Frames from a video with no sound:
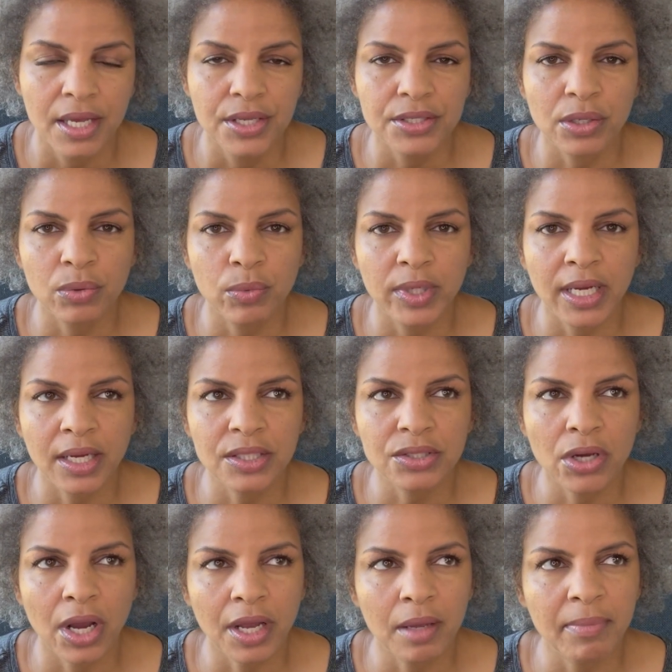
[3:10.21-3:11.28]
So, when I
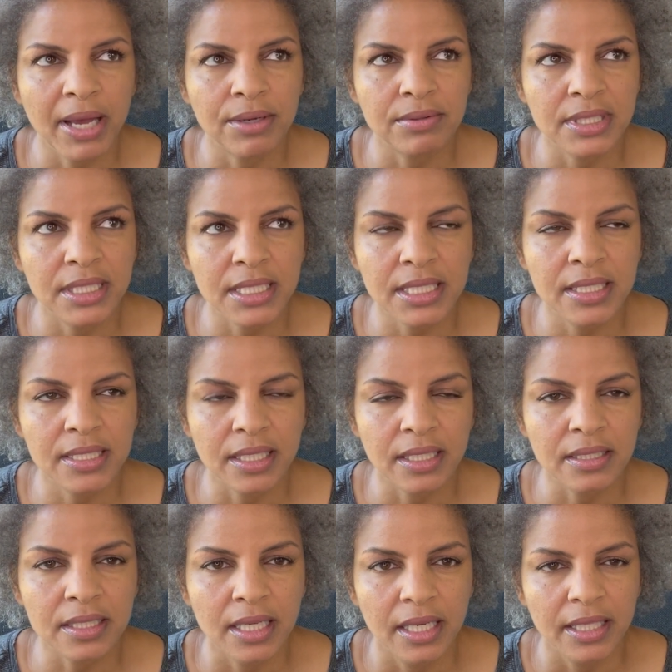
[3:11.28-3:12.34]
talk about
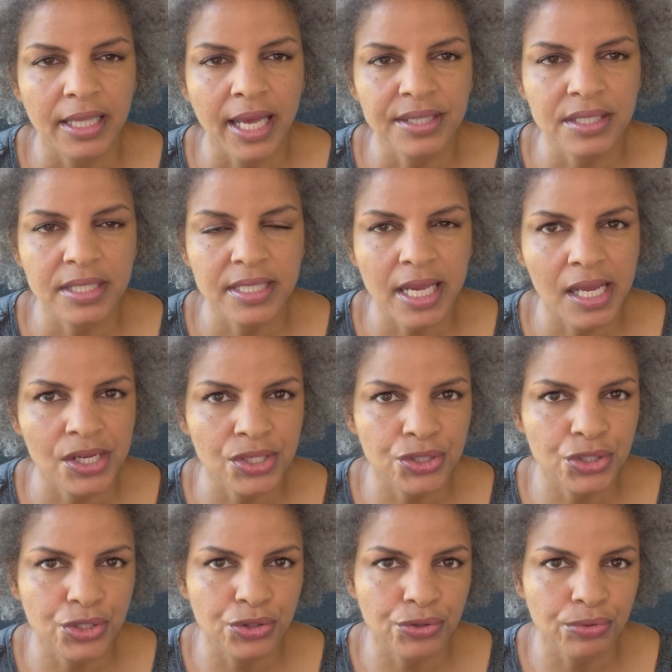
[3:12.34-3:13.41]
decent, that's
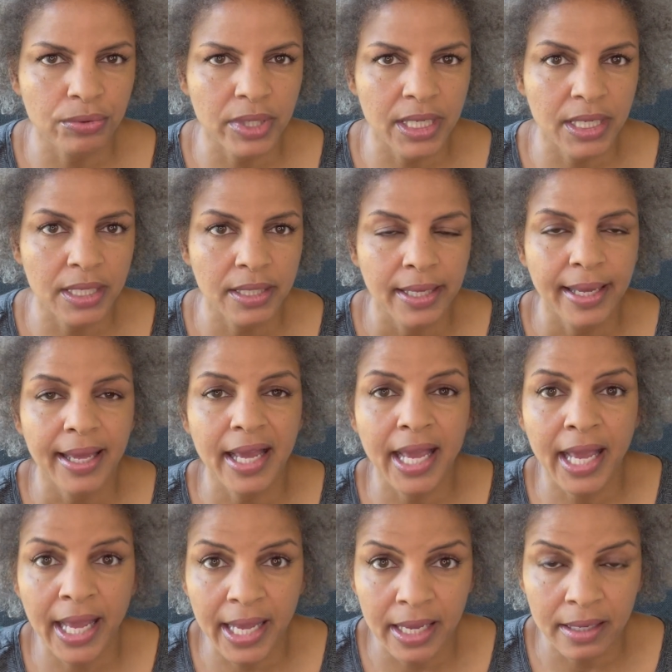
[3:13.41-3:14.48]
stage
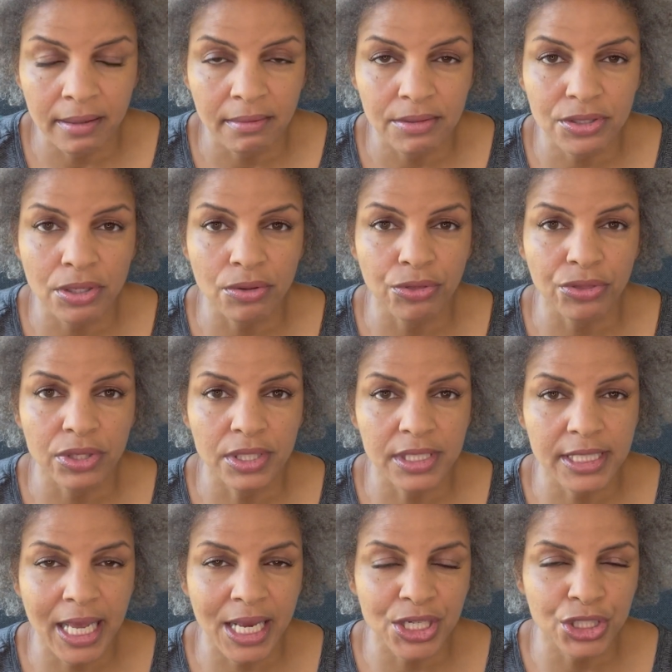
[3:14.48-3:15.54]
3A. So,
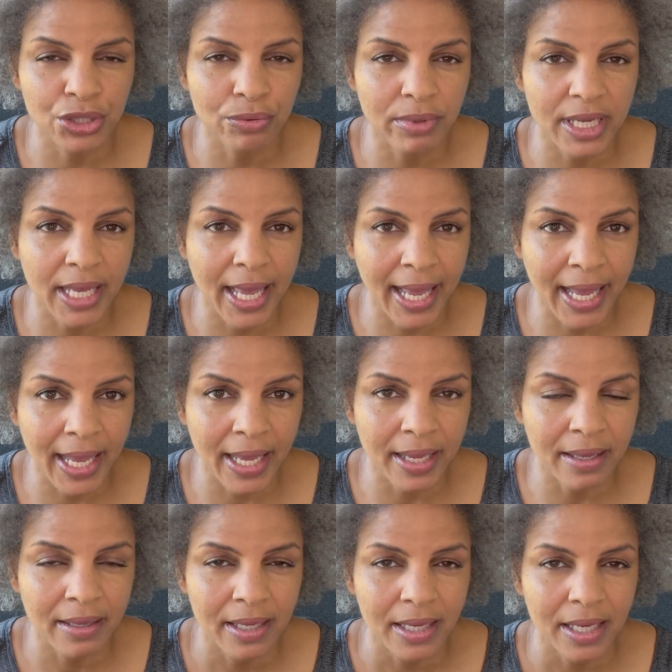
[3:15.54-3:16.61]
stage
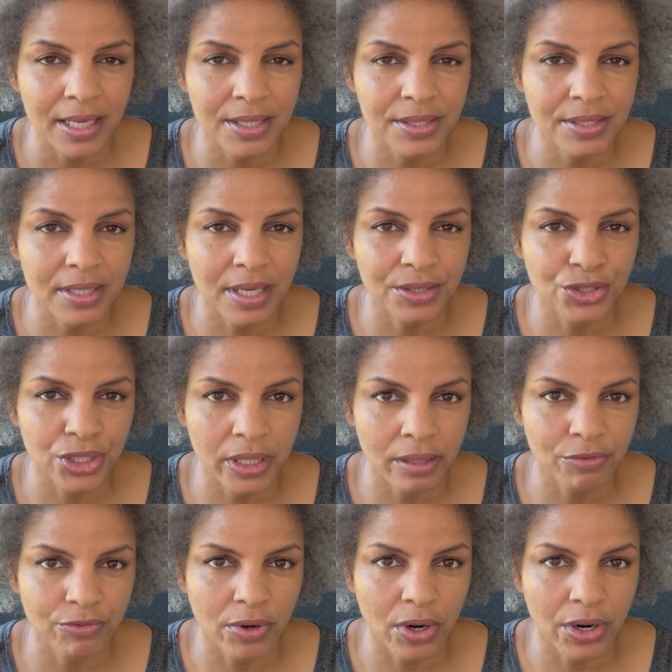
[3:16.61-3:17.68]
3A is a
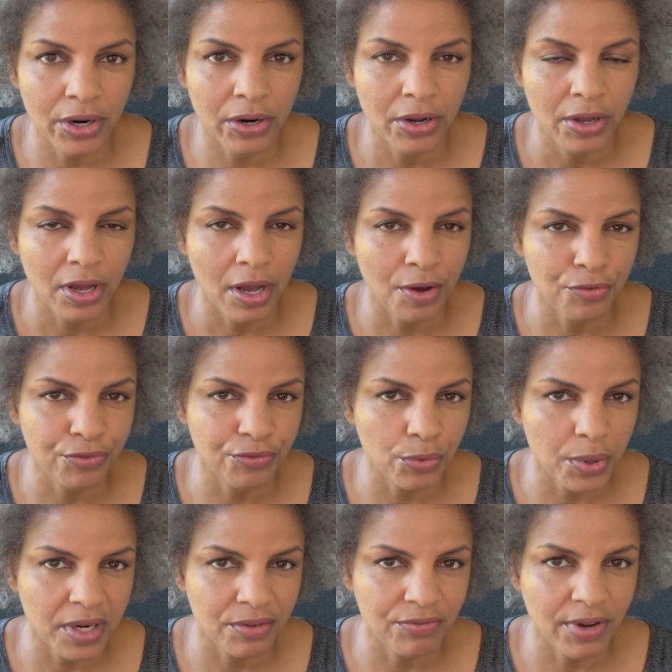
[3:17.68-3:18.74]
GFR of
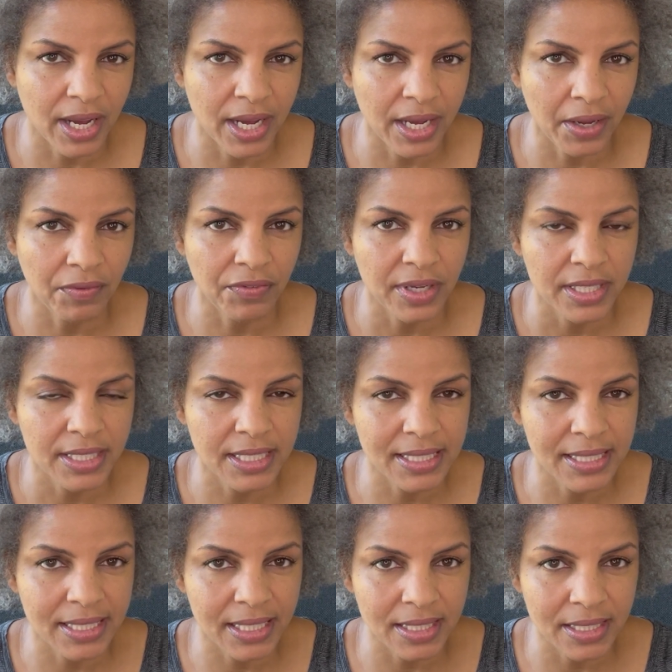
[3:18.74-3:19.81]
45 to
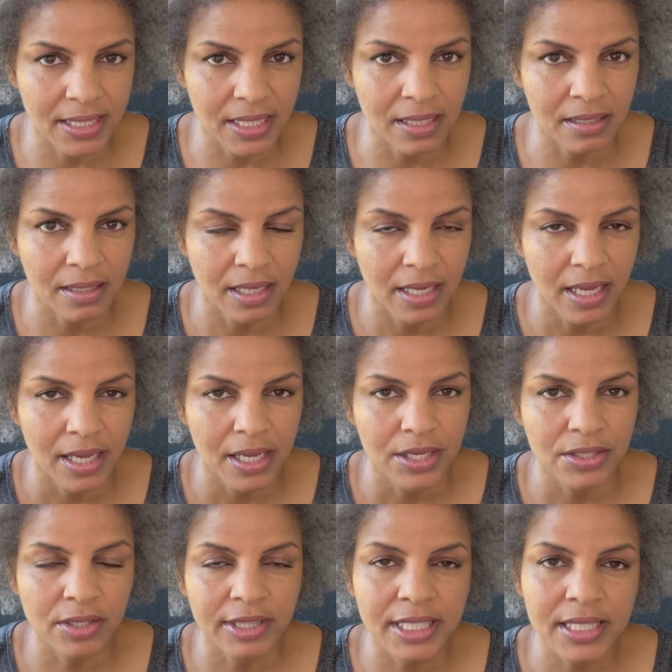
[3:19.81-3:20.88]
60.
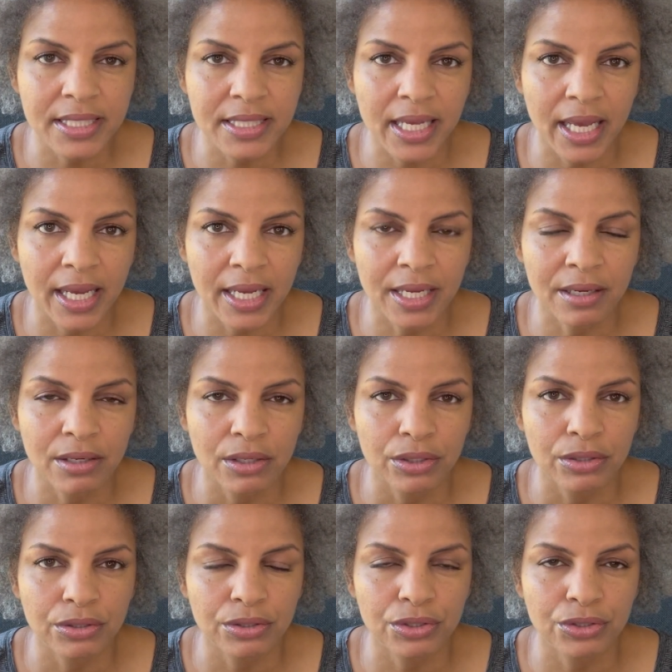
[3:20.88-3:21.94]
So let's say
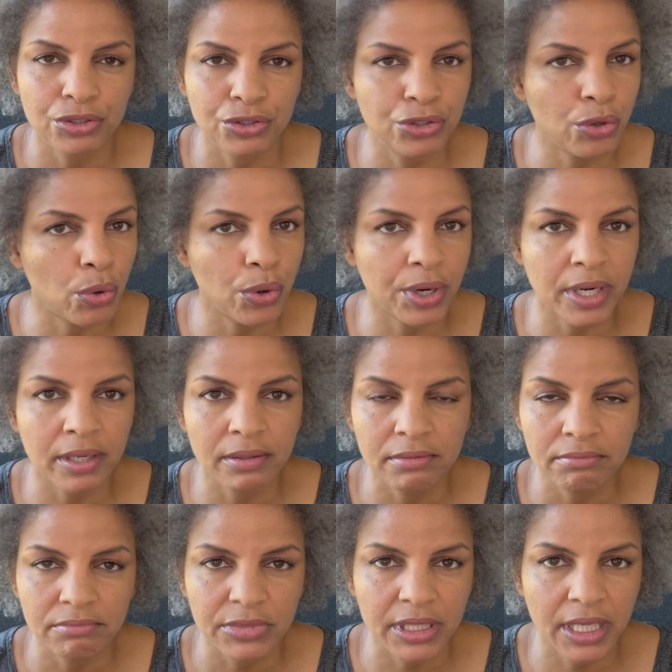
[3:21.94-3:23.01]
your
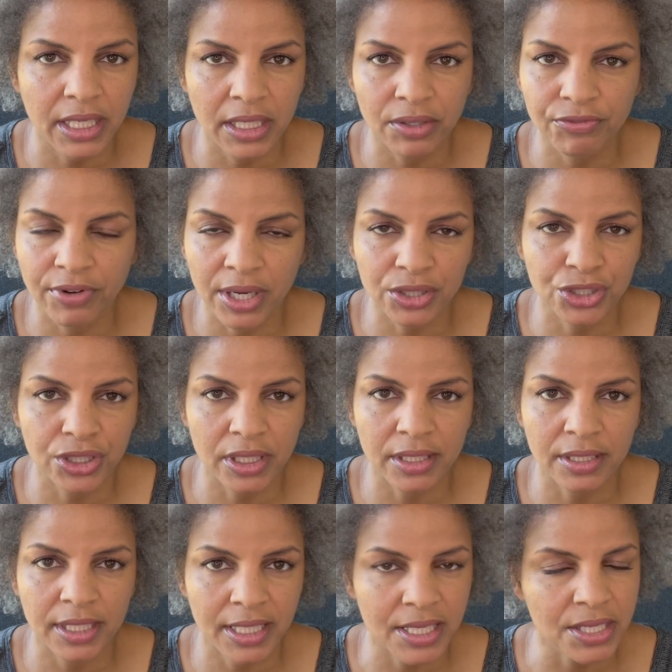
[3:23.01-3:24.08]
kidney
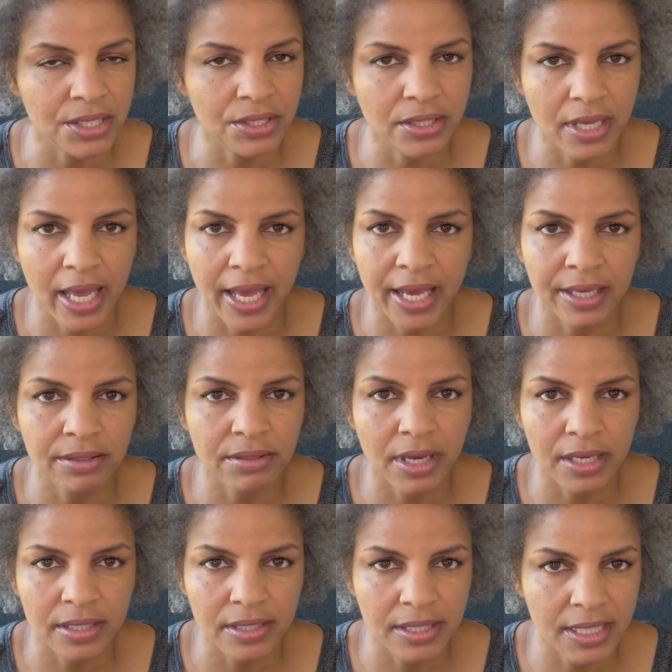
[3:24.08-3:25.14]
function is at
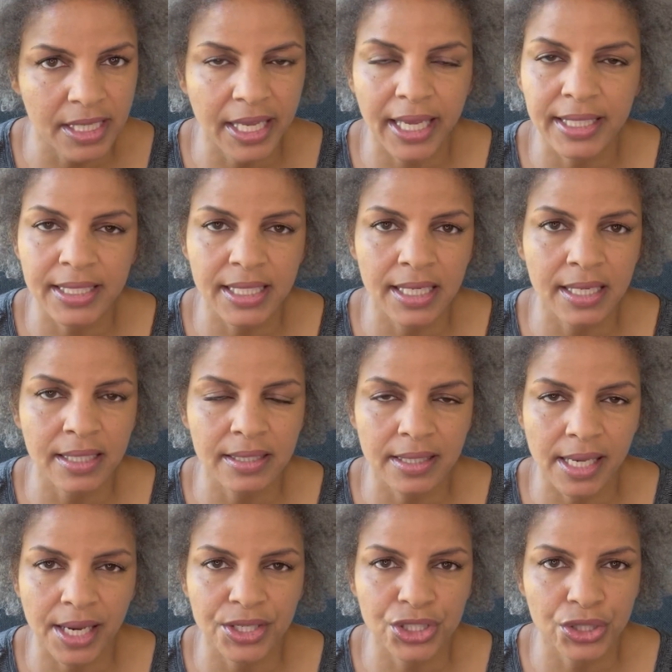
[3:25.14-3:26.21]
CKD
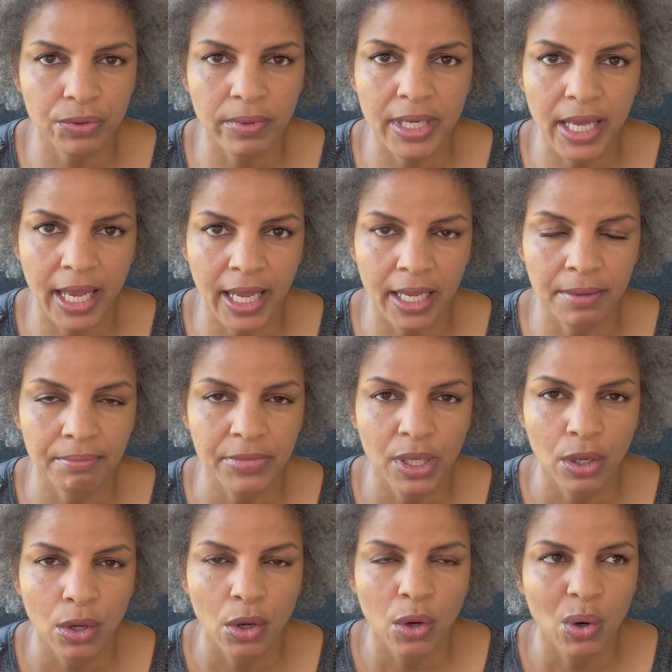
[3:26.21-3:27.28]
stage 3A.
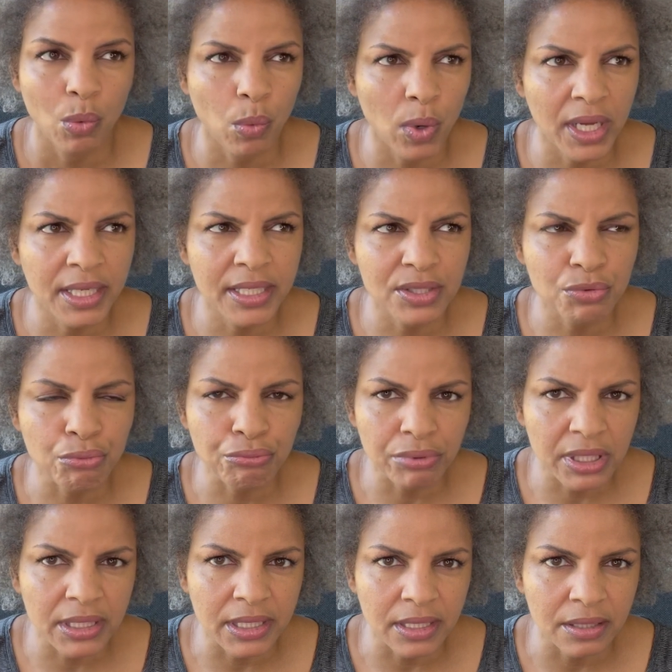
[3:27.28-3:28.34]
What is
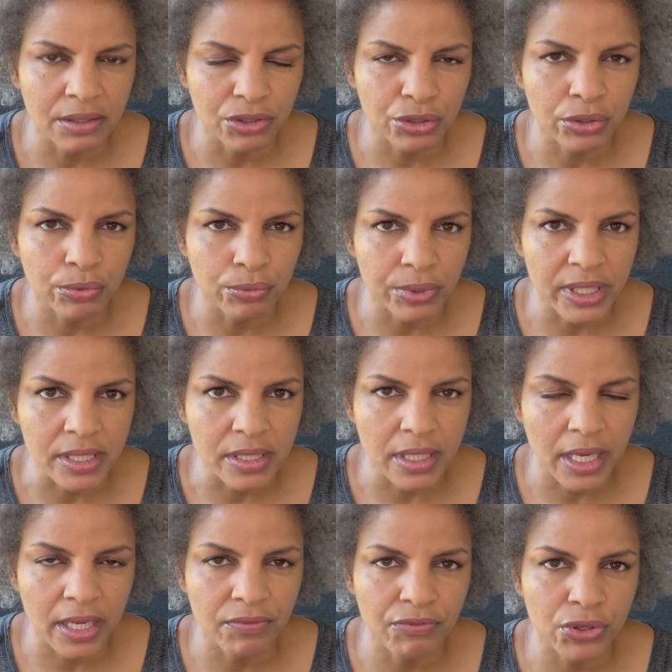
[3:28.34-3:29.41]
really your risk
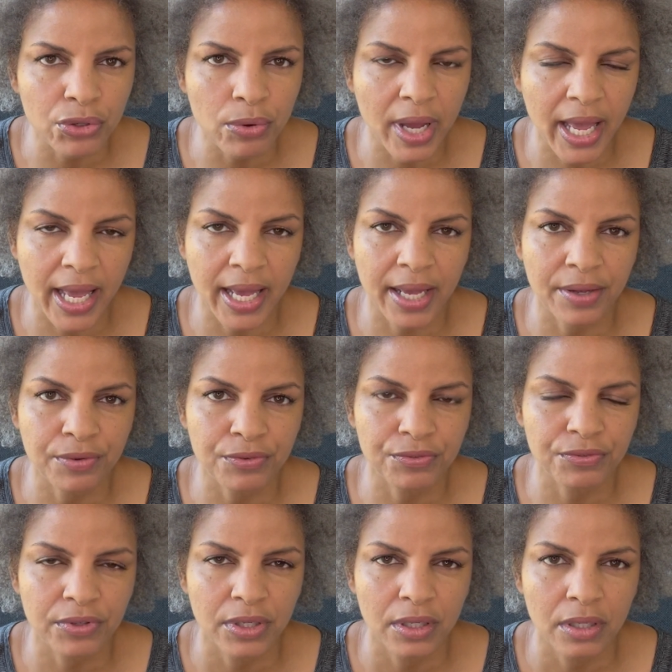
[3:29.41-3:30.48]
if you
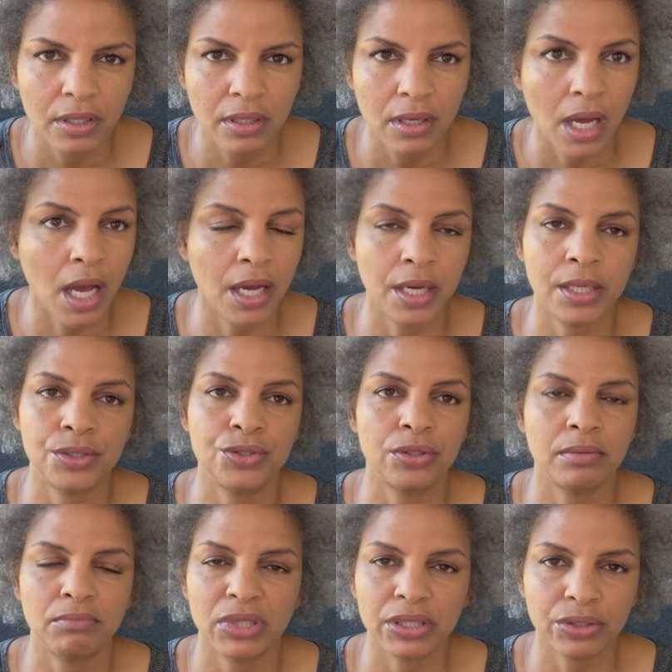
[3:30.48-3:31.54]
have
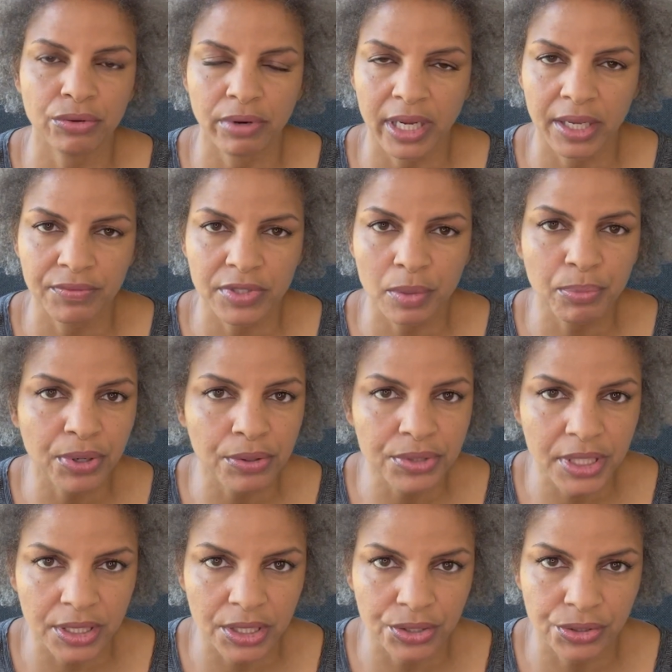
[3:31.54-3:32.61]
100 milligrams of
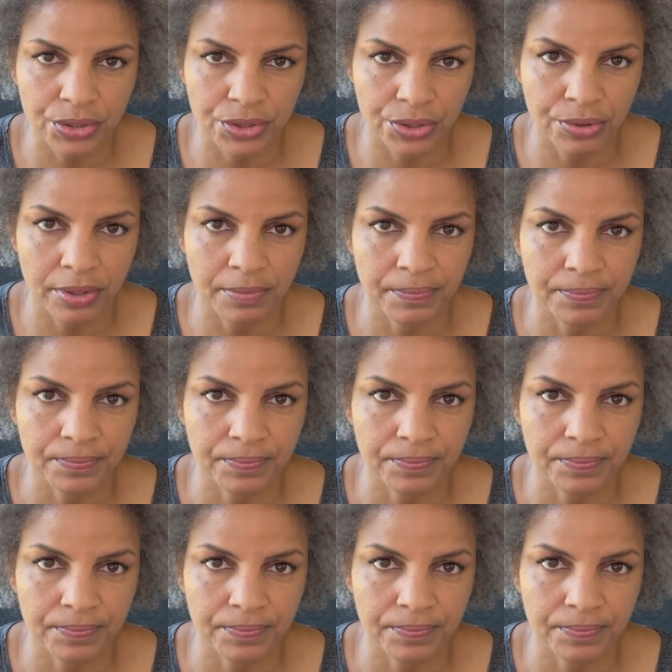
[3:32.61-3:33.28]
protein in your urine?